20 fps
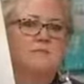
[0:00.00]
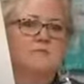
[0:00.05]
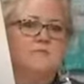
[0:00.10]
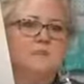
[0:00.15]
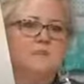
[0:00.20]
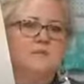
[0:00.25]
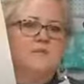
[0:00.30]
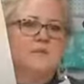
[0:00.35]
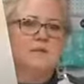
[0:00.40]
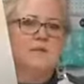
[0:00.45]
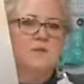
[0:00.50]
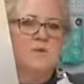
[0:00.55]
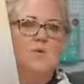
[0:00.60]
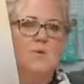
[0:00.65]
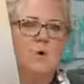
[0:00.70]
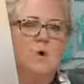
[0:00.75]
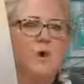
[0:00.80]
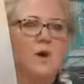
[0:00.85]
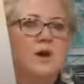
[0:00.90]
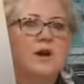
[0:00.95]

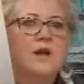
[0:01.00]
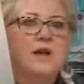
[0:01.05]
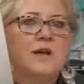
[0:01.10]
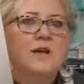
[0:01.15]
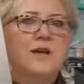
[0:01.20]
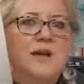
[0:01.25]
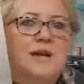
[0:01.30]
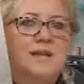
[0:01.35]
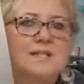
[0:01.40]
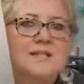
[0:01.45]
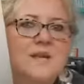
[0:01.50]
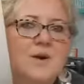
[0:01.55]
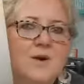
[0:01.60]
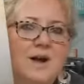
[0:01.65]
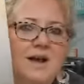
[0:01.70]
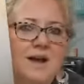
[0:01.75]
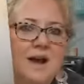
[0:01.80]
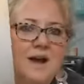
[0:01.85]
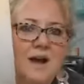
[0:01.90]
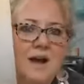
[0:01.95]
clipboard, and so
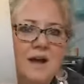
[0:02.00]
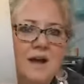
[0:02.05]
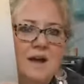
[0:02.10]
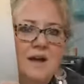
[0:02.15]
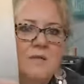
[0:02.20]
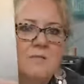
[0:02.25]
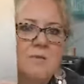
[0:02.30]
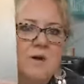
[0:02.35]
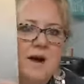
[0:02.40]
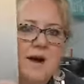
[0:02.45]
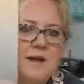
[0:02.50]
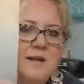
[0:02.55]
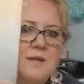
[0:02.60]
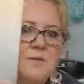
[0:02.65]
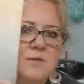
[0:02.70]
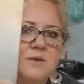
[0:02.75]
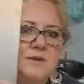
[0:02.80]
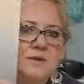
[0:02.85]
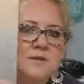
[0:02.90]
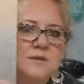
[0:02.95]
I kind of ombreed it
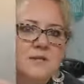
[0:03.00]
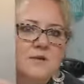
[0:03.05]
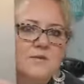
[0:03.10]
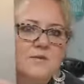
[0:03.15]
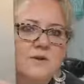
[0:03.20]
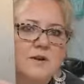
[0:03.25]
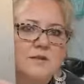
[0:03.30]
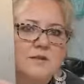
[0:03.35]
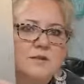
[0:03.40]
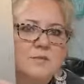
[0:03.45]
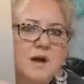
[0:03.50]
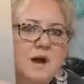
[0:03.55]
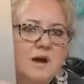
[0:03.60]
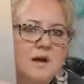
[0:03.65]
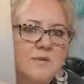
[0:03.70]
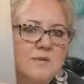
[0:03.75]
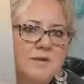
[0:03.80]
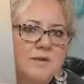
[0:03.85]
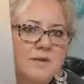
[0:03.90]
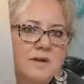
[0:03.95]
with the silver at the
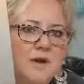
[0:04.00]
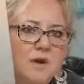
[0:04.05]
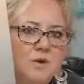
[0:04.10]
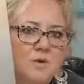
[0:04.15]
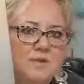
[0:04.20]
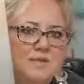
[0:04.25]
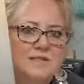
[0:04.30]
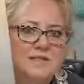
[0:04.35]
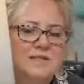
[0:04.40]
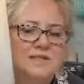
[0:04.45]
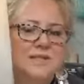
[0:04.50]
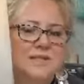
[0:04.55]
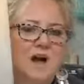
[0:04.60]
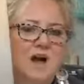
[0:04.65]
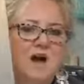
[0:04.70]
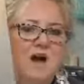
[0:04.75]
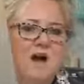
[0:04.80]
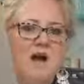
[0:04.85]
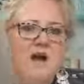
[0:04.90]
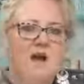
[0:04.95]
bottom and the gold at the
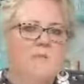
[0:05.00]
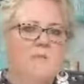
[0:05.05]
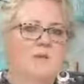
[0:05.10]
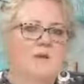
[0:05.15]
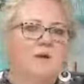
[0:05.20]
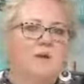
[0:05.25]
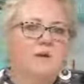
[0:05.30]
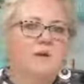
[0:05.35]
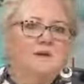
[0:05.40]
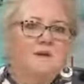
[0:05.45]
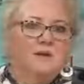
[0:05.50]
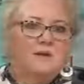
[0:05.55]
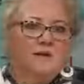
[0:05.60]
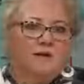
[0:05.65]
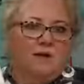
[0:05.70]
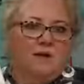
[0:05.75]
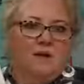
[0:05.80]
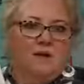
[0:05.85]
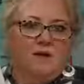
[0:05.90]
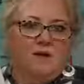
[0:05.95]
top
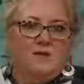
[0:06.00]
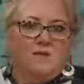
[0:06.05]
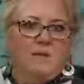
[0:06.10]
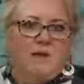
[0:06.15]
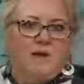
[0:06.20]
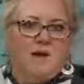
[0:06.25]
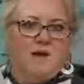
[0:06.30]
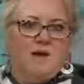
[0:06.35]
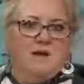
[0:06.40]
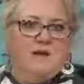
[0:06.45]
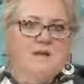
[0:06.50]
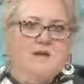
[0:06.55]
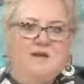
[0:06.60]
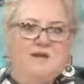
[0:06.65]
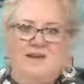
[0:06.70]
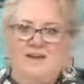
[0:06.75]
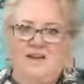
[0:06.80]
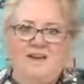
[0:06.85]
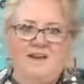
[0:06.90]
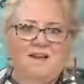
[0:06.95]
and on the back,
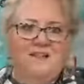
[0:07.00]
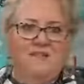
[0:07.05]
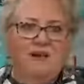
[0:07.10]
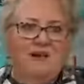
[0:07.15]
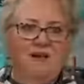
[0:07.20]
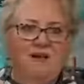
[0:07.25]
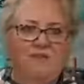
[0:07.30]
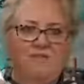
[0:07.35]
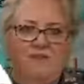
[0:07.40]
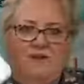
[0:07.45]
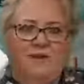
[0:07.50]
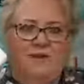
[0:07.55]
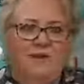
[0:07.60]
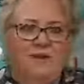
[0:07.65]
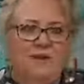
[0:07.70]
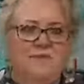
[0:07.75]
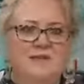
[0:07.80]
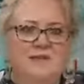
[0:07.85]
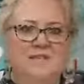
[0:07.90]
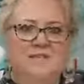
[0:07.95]
and I love it.
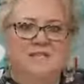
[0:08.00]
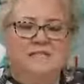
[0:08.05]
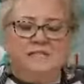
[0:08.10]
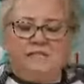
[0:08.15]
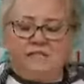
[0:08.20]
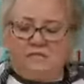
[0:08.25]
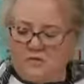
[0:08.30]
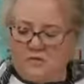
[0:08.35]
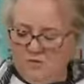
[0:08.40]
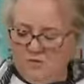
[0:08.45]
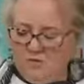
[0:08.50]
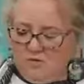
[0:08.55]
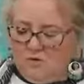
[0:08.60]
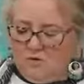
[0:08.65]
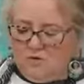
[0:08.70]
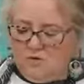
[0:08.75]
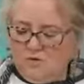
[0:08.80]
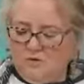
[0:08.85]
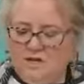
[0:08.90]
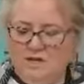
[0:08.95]
I mean, this is
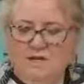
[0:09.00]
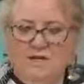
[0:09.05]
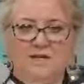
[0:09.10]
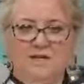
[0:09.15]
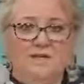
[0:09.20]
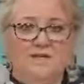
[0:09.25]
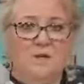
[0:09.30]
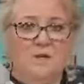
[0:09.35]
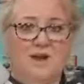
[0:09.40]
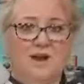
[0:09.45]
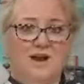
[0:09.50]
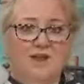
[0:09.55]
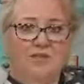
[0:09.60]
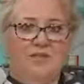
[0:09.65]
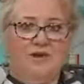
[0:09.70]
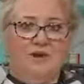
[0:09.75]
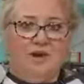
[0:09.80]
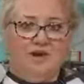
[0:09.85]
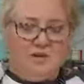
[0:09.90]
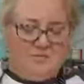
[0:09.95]
cool. So what I
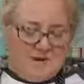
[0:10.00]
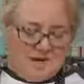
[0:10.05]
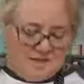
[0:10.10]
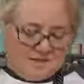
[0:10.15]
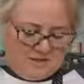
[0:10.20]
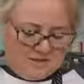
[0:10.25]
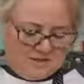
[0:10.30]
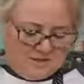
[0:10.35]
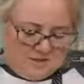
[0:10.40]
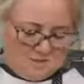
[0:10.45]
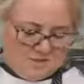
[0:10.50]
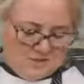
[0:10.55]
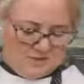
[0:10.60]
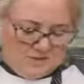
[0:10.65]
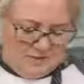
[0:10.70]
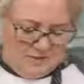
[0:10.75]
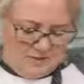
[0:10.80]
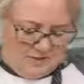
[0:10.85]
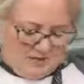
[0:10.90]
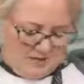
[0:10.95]
thought I might do is, while
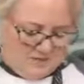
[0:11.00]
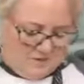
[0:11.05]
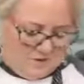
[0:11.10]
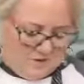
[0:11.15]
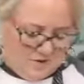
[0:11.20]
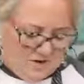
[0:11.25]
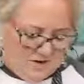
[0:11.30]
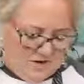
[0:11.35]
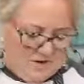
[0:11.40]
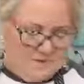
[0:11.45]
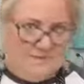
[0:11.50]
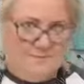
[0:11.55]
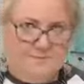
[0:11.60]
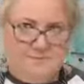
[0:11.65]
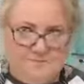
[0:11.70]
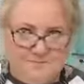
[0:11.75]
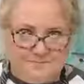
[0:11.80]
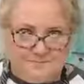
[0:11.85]
you guys are on,